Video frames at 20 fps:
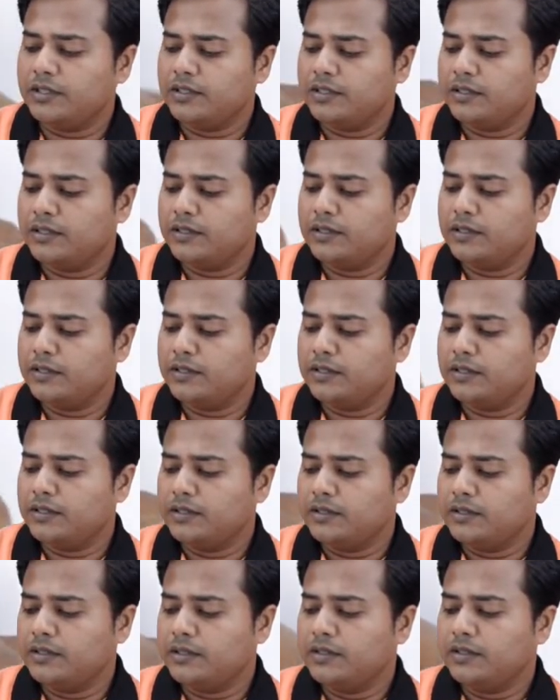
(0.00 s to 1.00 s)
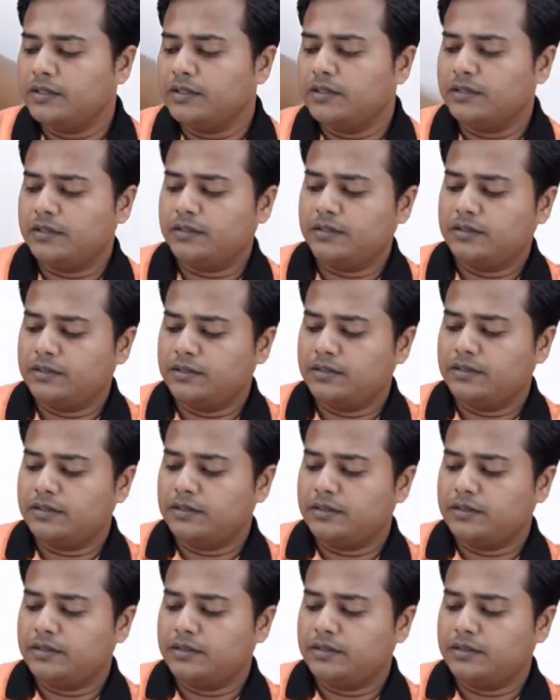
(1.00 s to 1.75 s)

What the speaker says: (no one is talking)